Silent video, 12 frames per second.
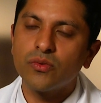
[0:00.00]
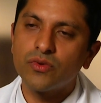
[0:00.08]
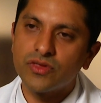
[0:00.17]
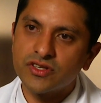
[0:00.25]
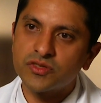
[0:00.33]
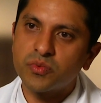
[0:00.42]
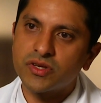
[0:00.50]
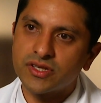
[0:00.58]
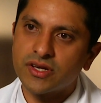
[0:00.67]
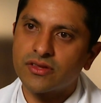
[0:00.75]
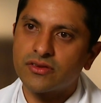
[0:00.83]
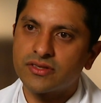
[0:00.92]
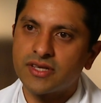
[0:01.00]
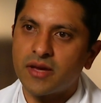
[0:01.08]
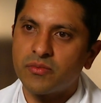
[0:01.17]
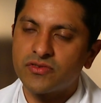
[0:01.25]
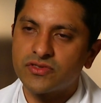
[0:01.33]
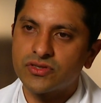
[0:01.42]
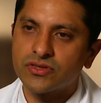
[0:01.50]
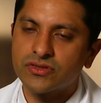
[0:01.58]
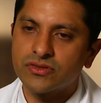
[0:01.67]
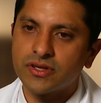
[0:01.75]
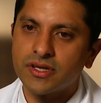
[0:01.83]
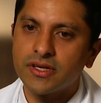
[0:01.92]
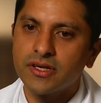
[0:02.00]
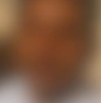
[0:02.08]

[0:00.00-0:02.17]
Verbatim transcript: with this particular type of surgery.